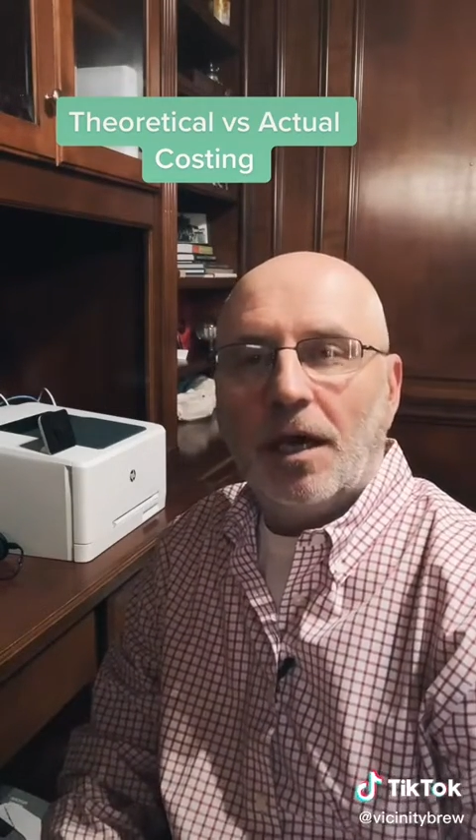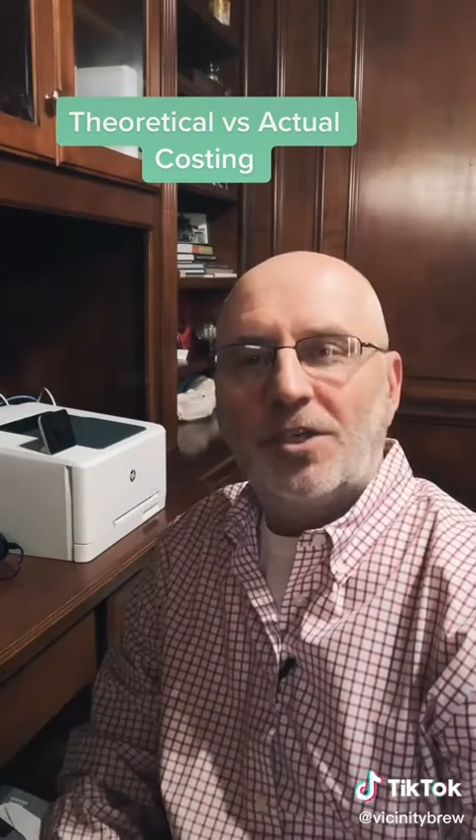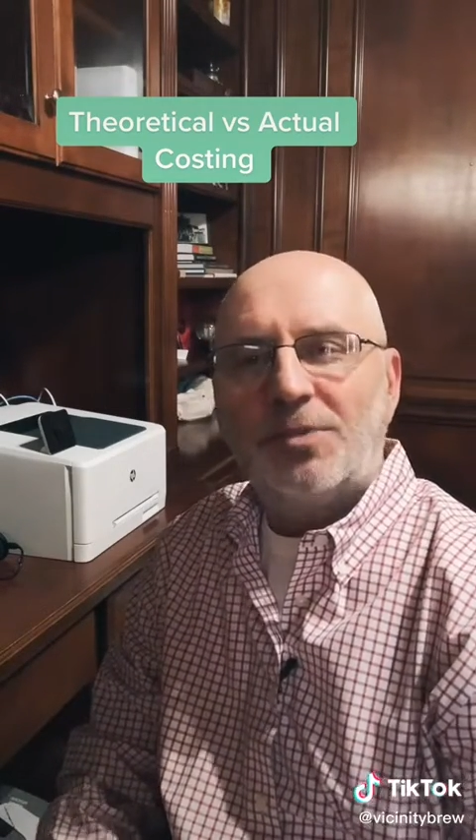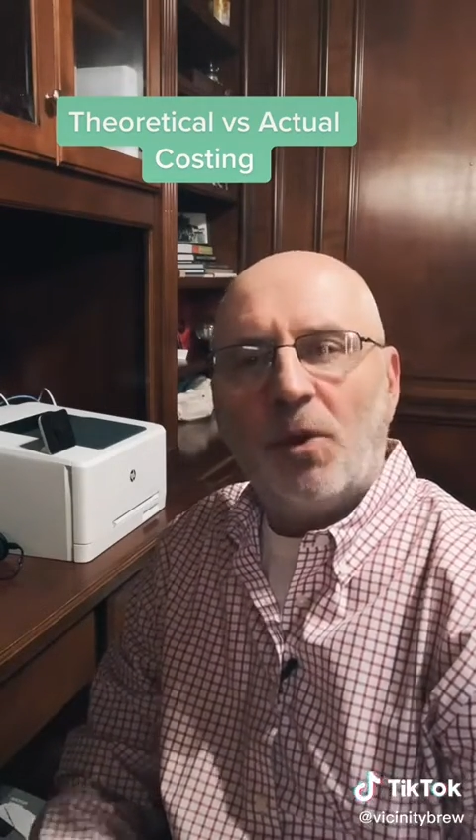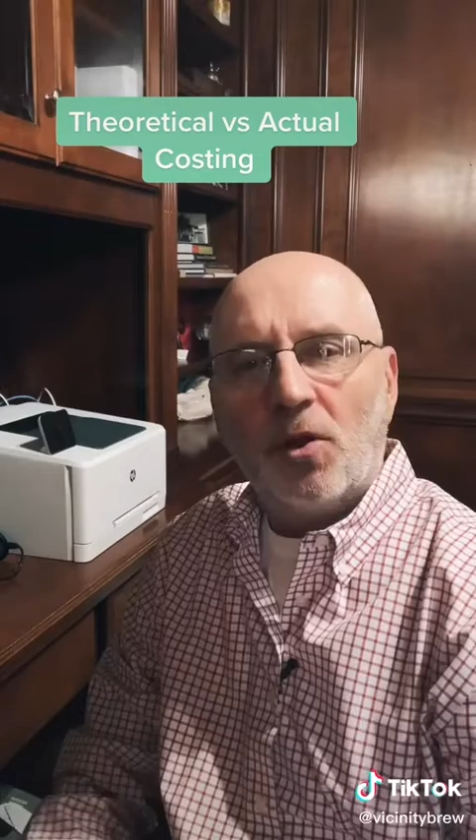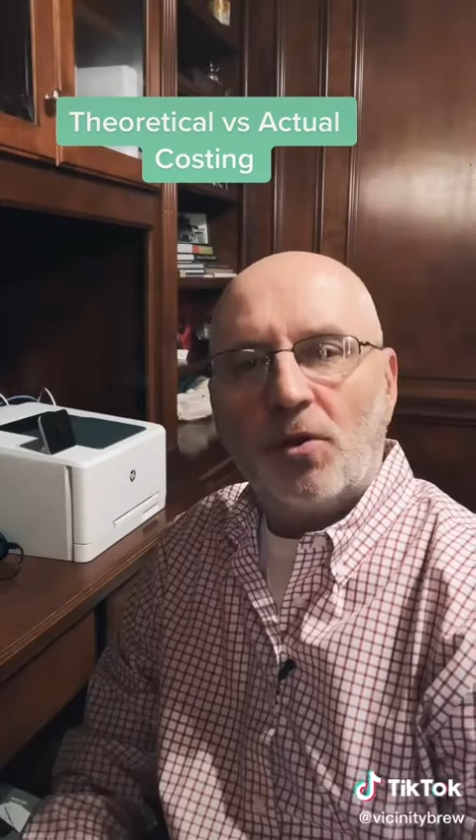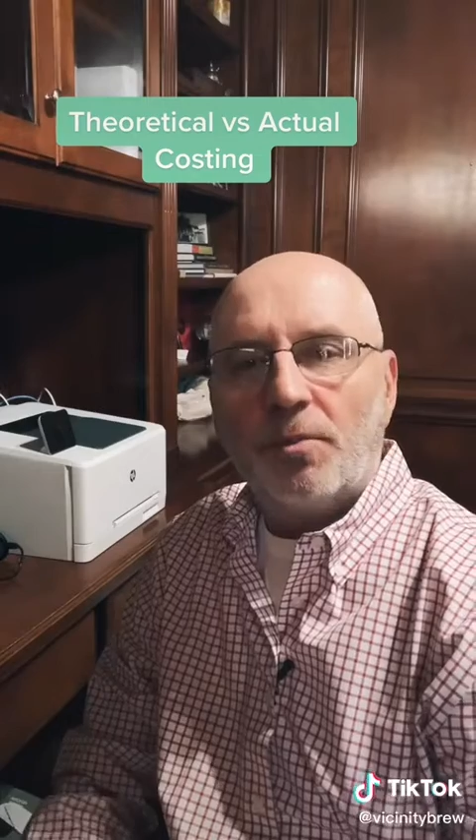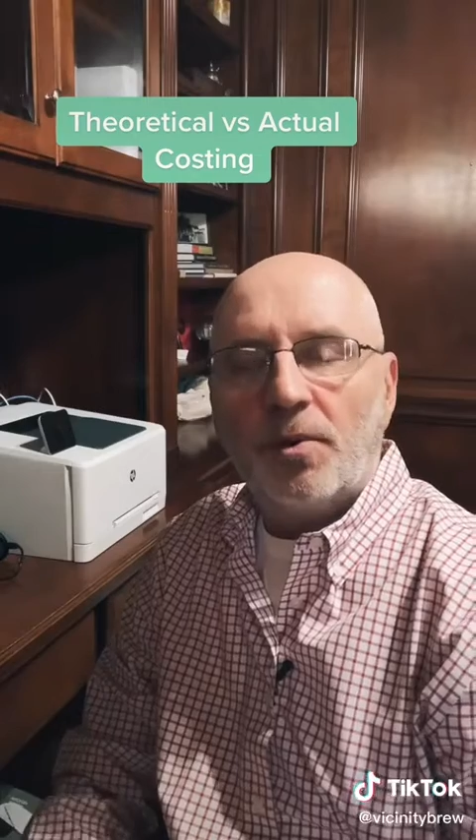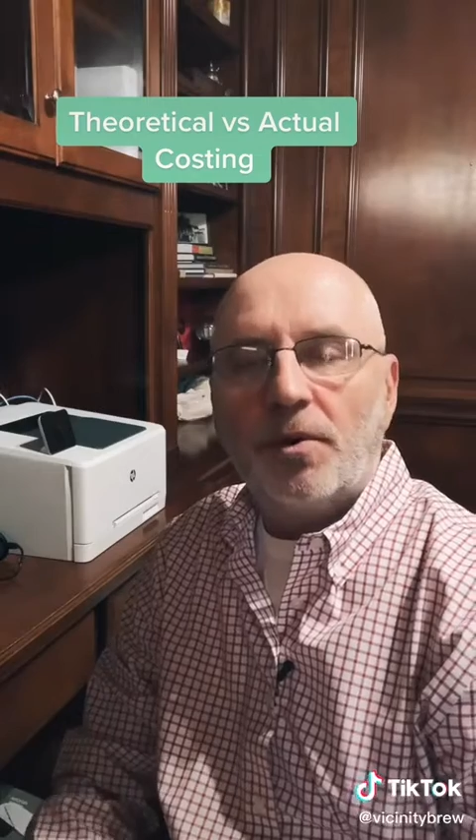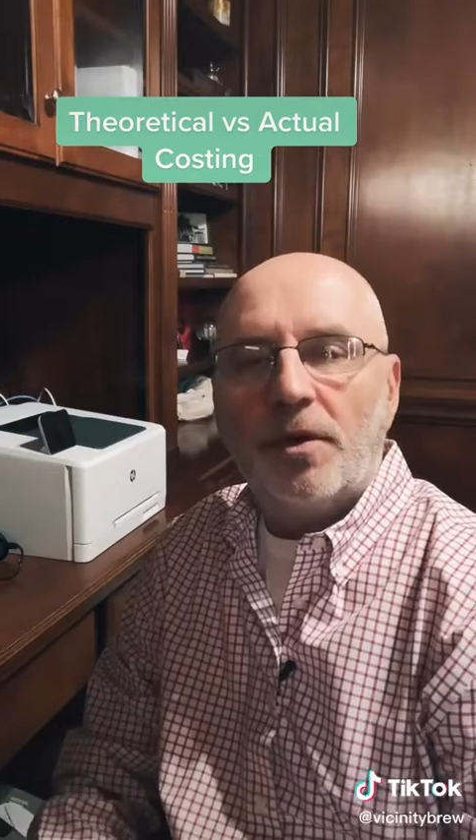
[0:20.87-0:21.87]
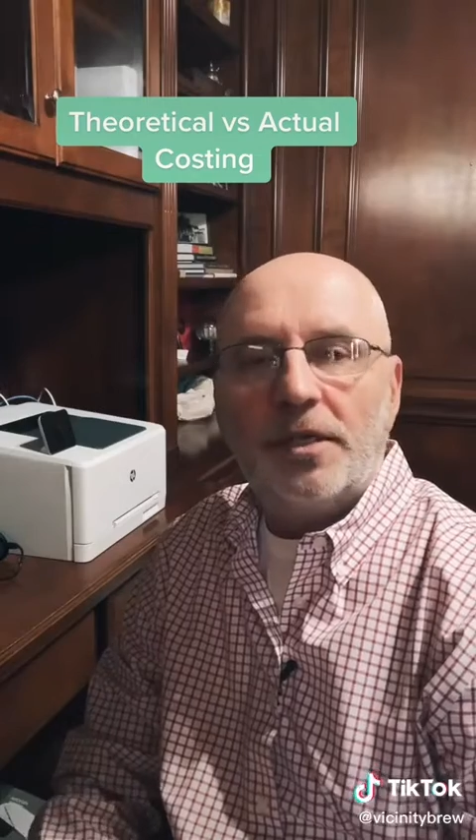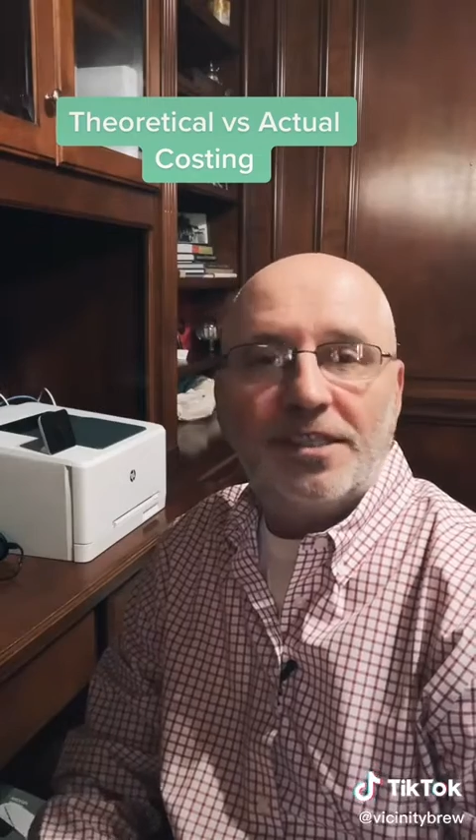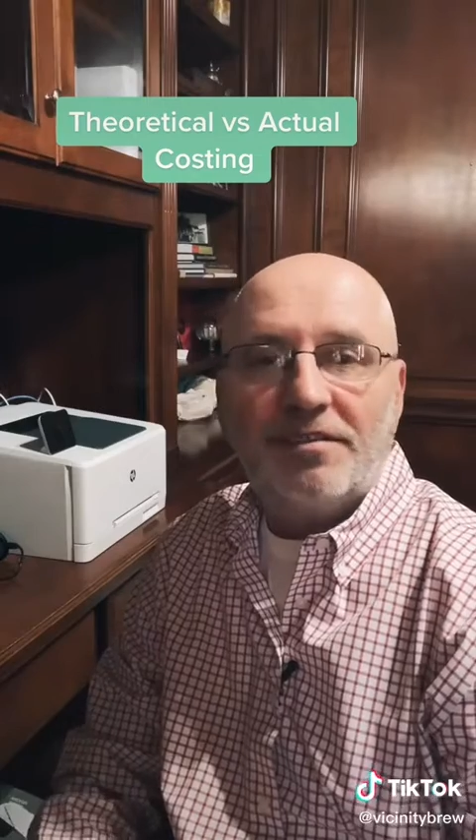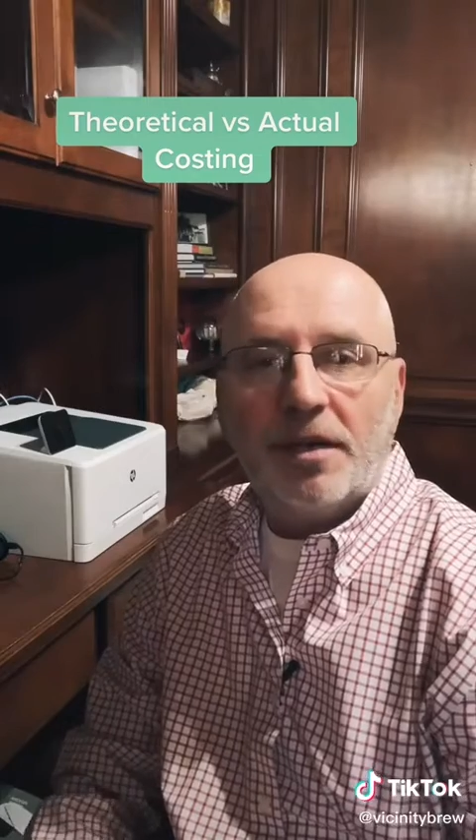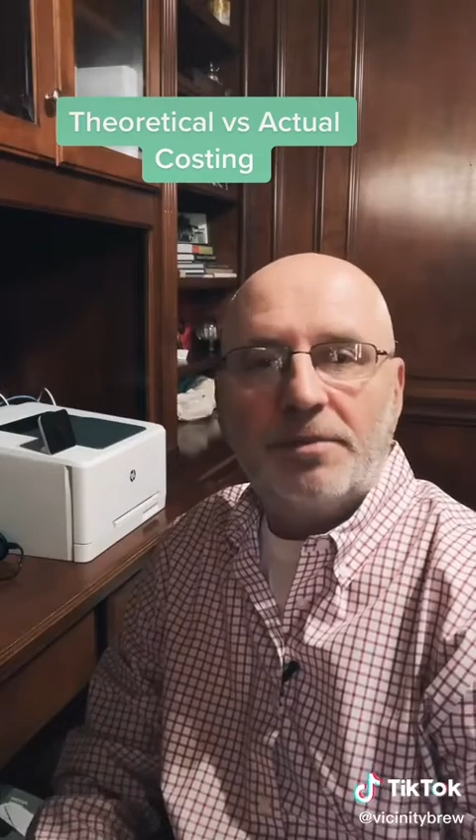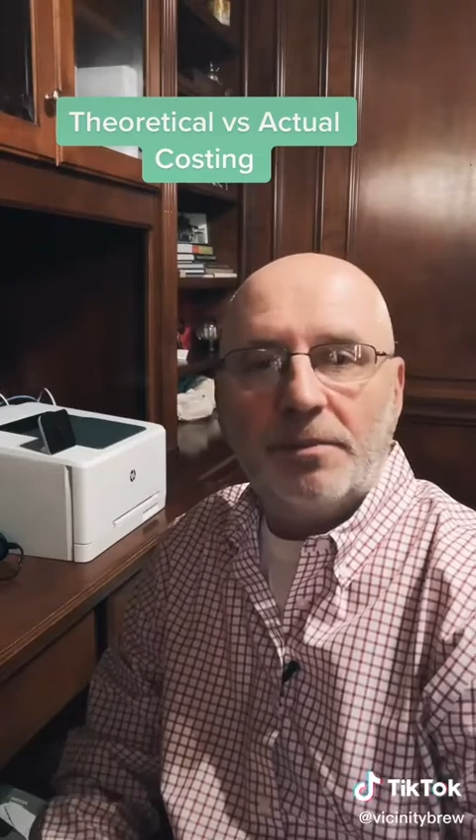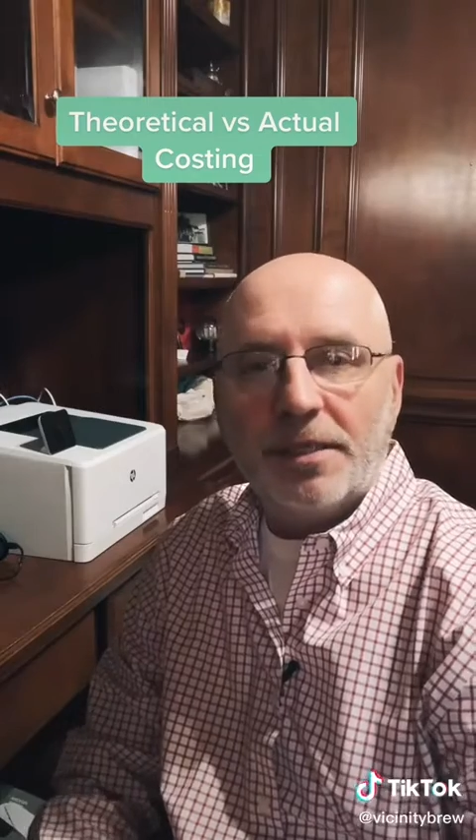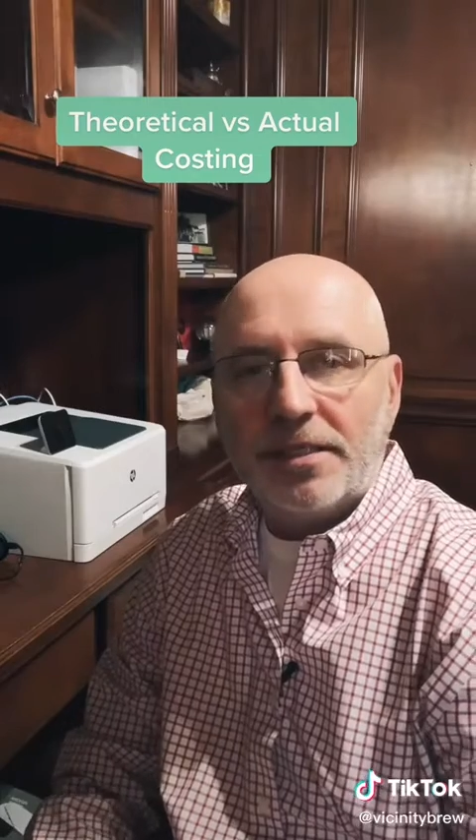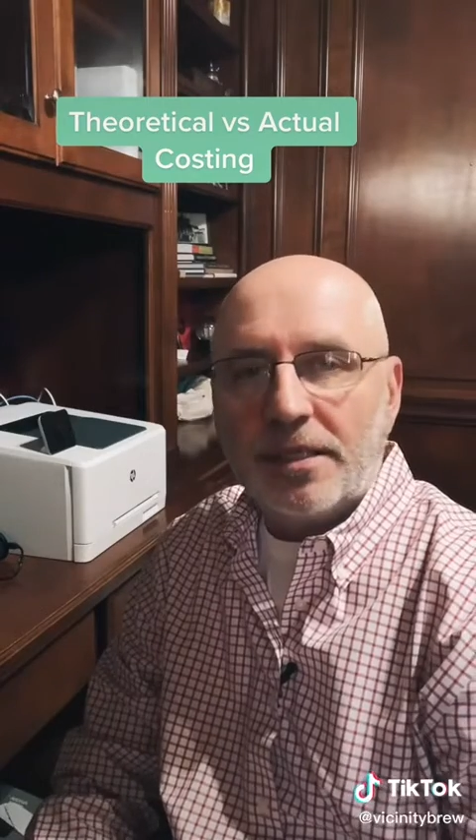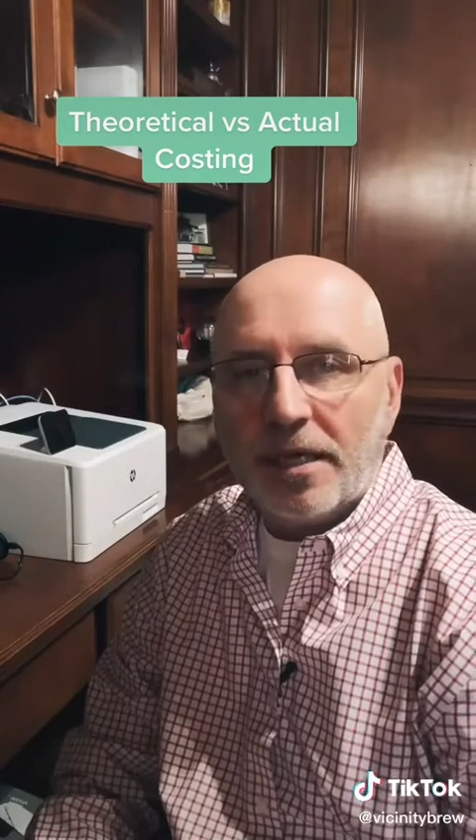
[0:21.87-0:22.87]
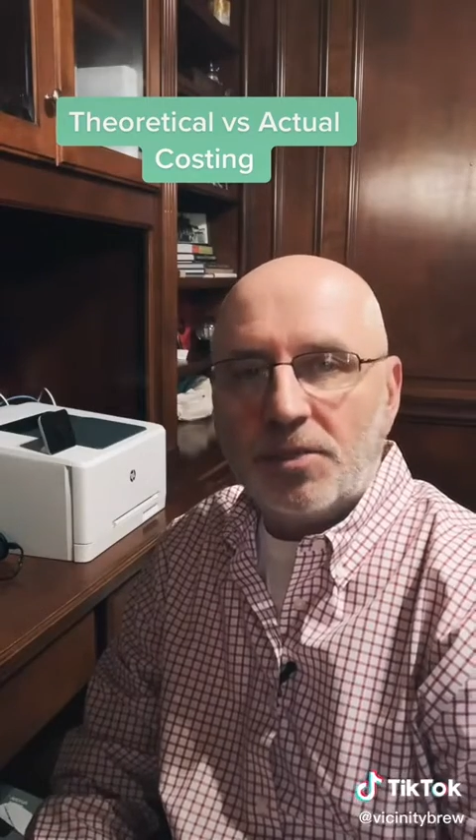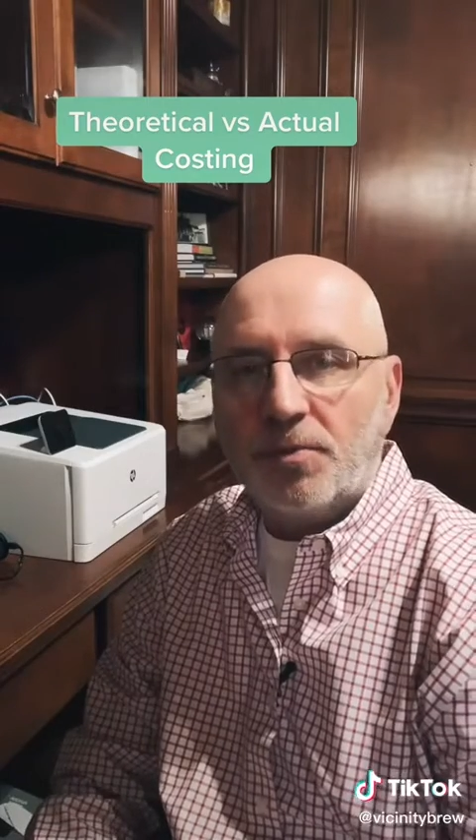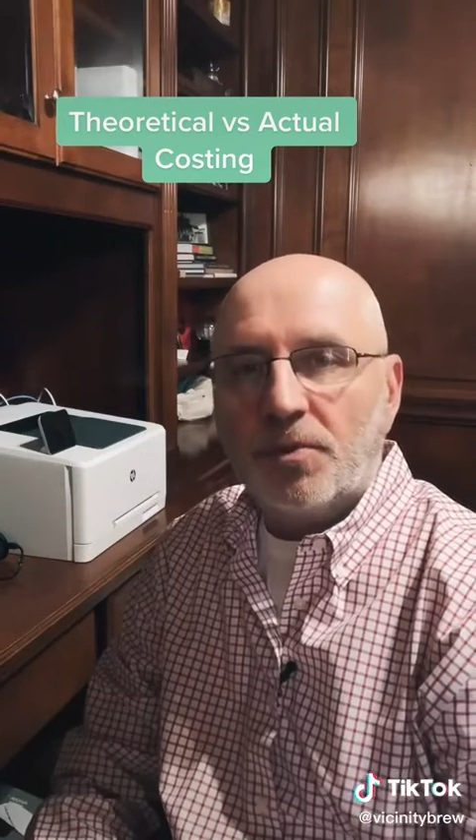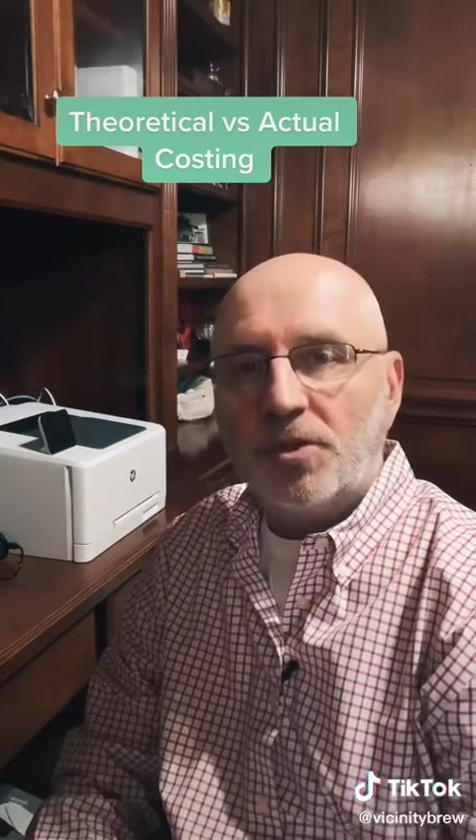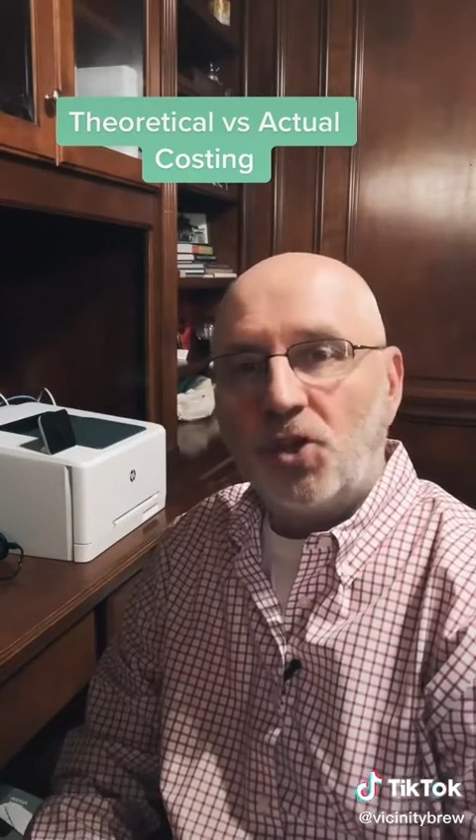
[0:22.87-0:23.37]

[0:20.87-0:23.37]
Smaller breweries, even up to mid-sized breweries,